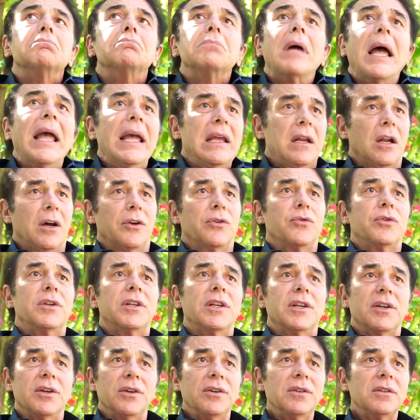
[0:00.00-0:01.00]
800
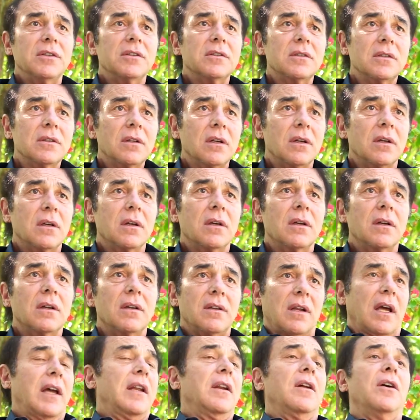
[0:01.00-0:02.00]
years,
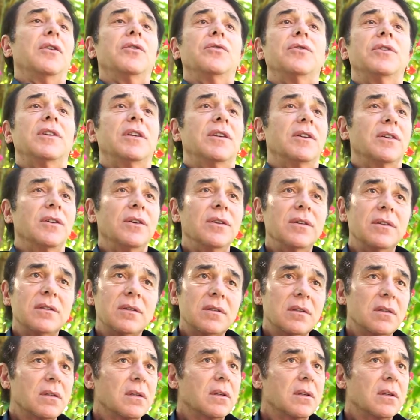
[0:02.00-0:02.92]
900 years.